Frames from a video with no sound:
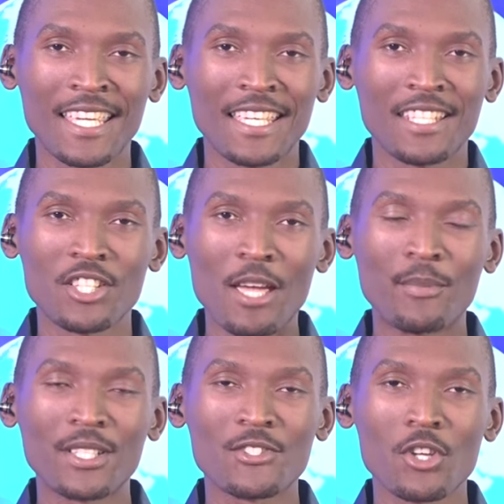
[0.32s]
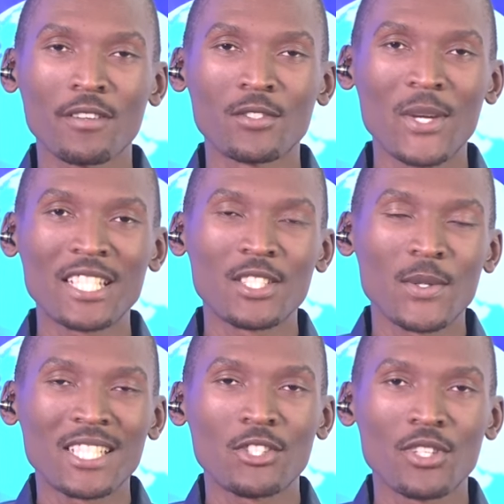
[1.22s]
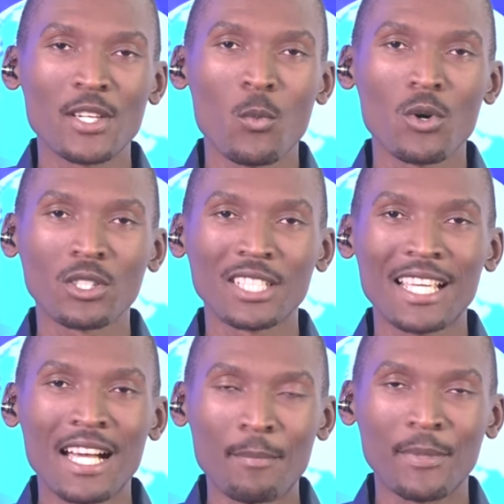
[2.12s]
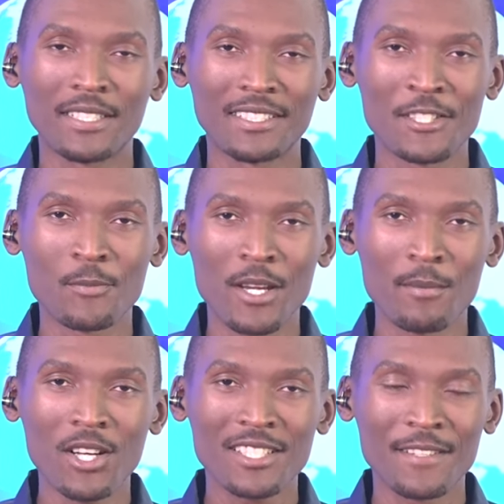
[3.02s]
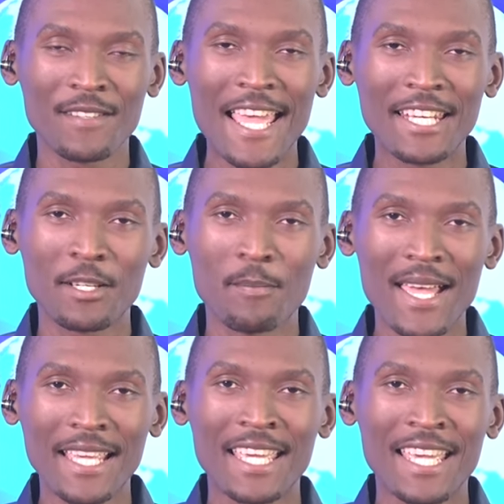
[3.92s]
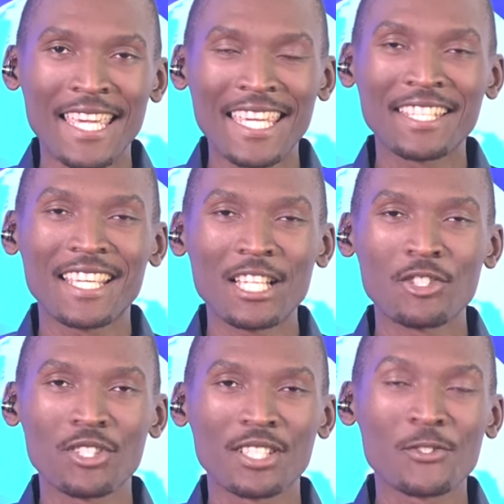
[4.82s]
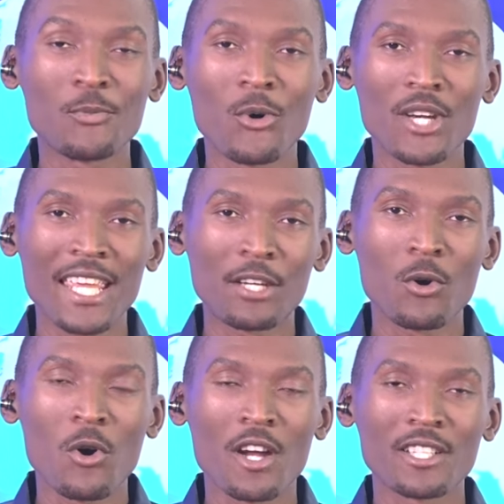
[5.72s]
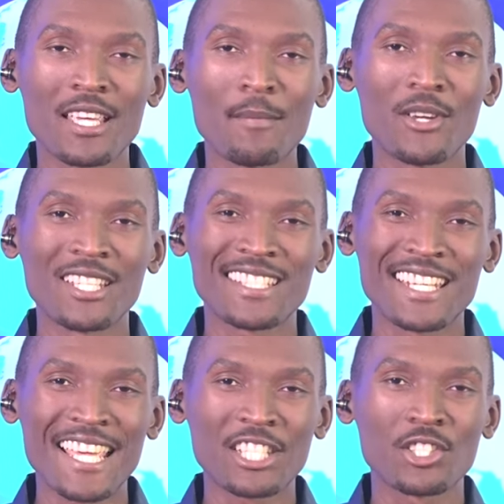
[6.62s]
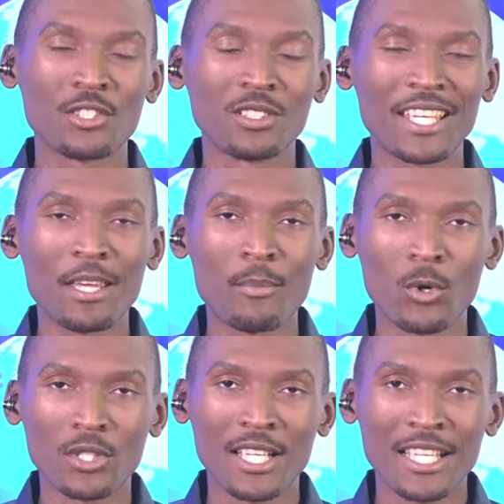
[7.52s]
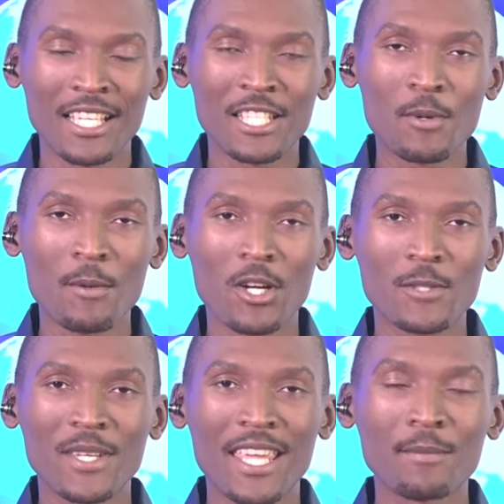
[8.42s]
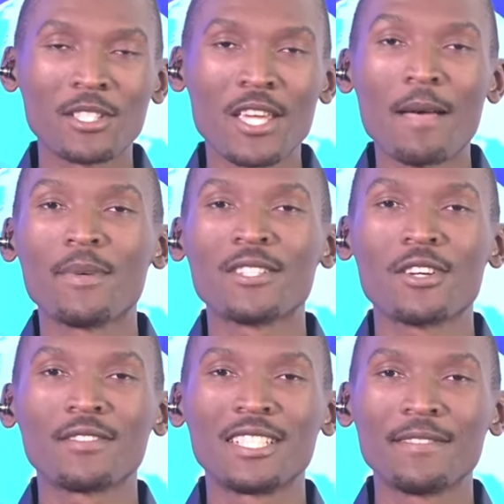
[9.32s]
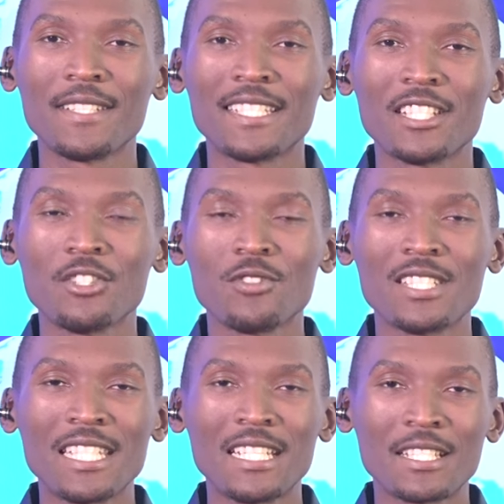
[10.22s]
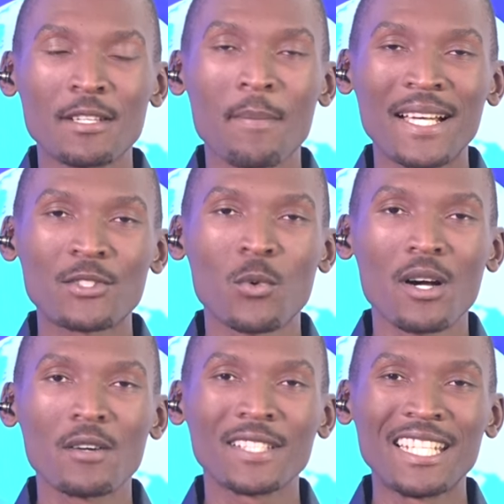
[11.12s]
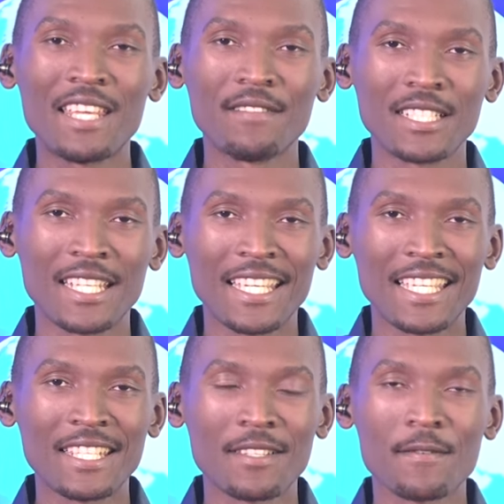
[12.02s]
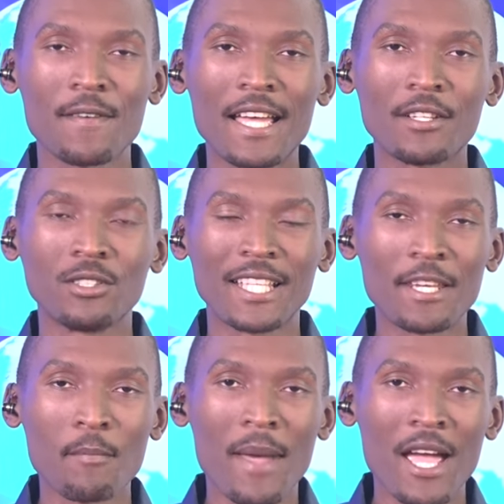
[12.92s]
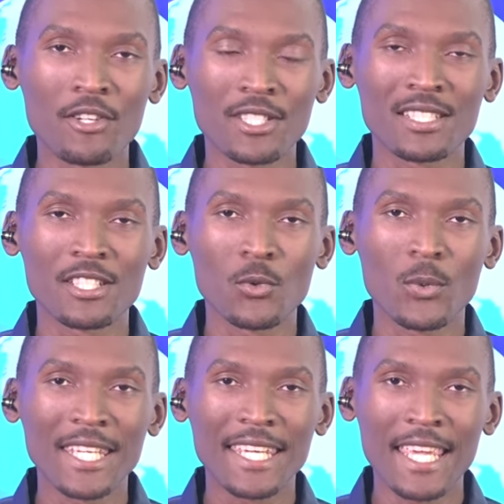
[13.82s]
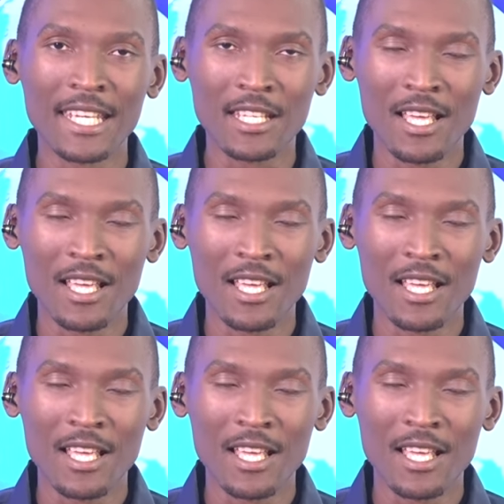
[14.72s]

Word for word: The champions of 2023 World Cup, the Springboks, have landed back in the country this morning at OR Tambo International Airport. Springboks became the champions after defeating New Zealand by 12-11 in the final in Paris this weekend.